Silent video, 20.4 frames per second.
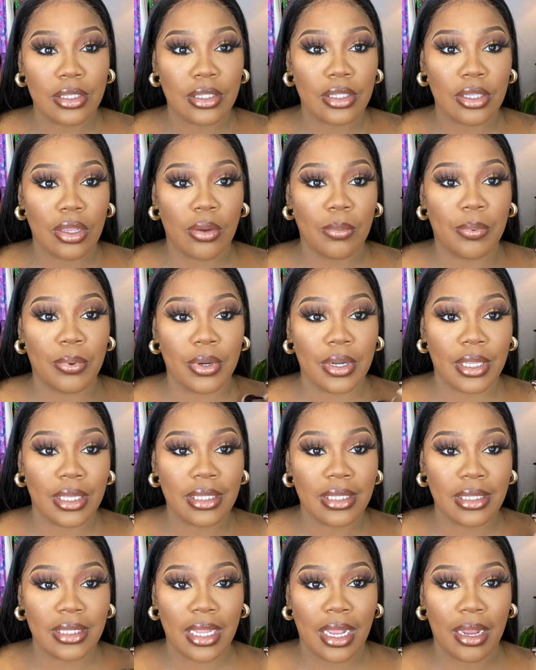is so pretty
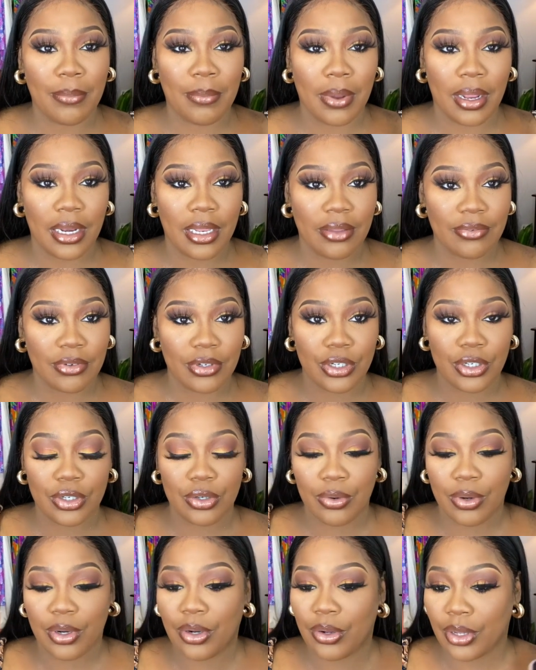it's not probably even
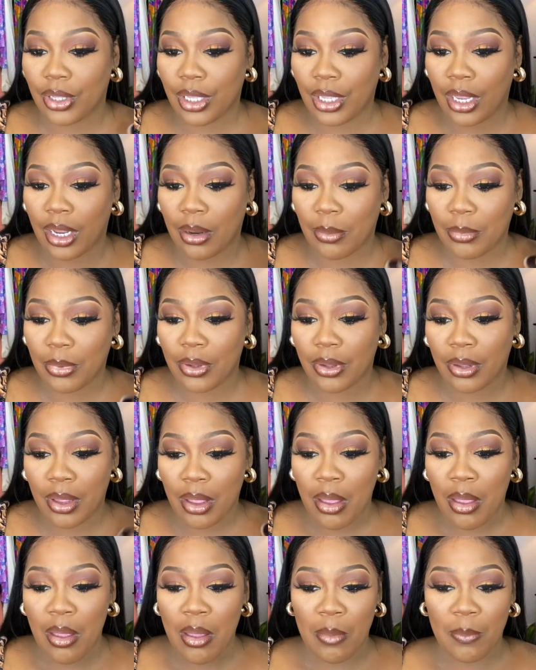showing on camera
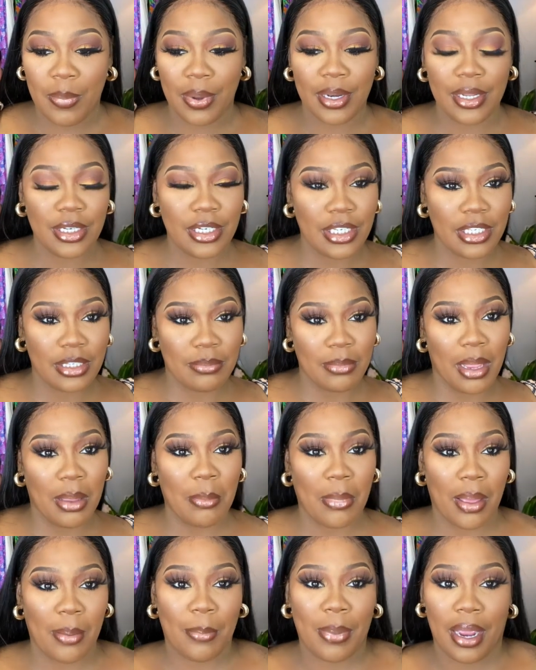but it just make
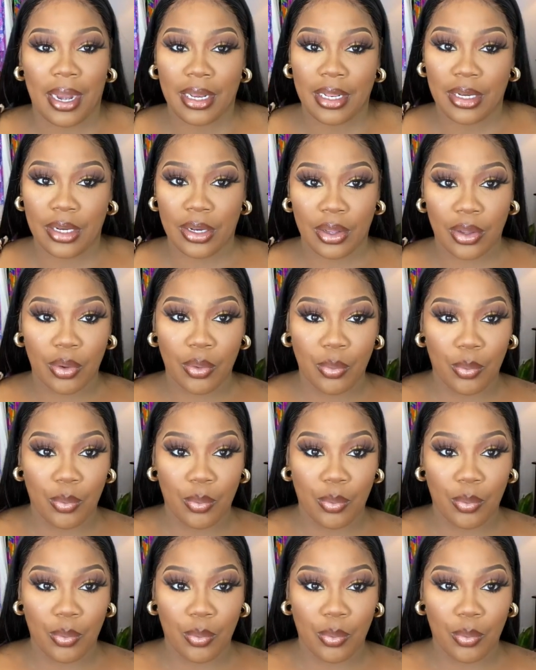my body look